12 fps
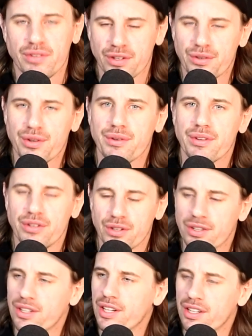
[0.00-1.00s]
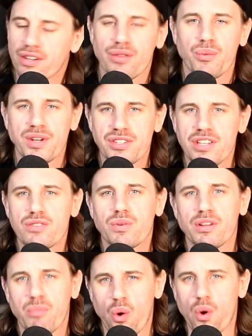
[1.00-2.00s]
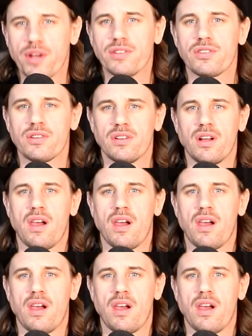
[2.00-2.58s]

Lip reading: you're gonna get into the whiskeys with the boys.